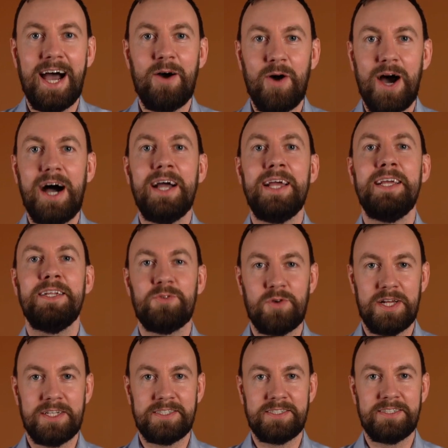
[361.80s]
how I
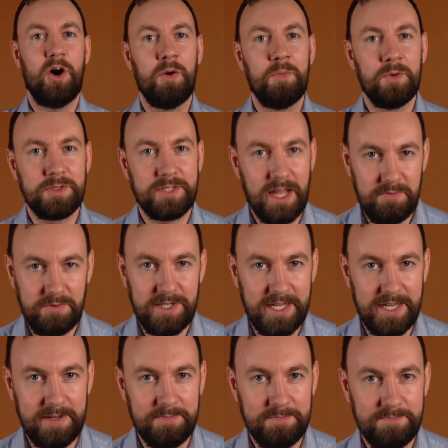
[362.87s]
dress almost every day.